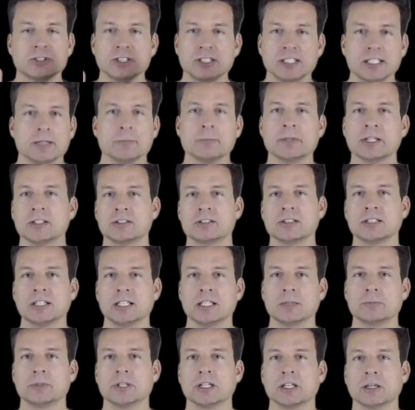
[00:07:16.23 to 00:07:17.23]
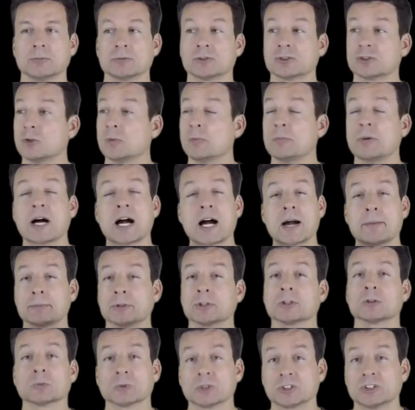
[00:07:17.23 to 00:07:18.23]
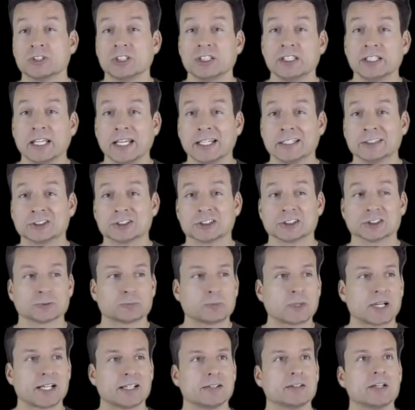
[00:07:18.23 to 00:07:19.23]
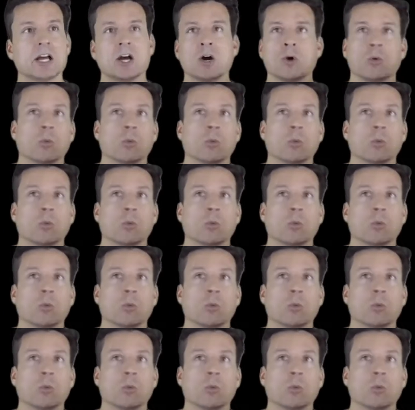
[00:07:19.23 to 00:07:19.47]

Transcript: TMNT had become so popular with teenagers by